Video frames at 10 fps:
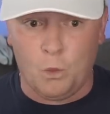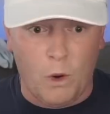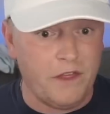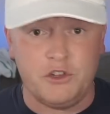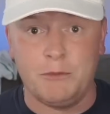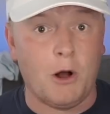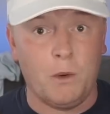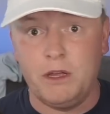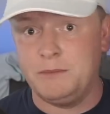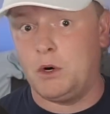with Jamal
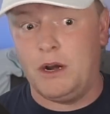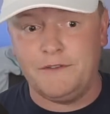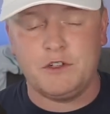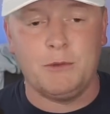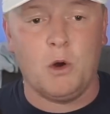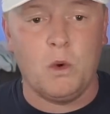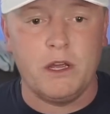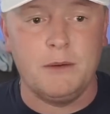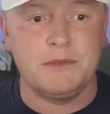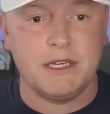Williams, or if Jamal
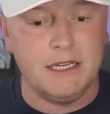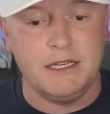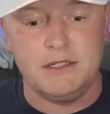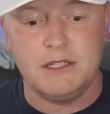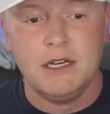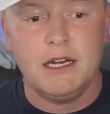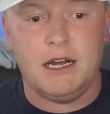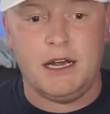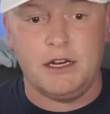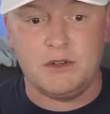Williams is
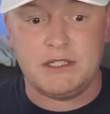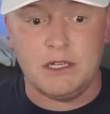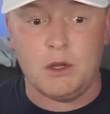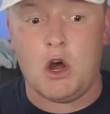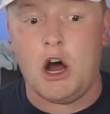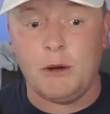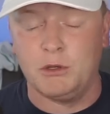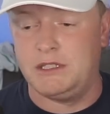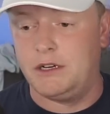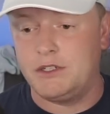still
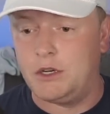hobbled here.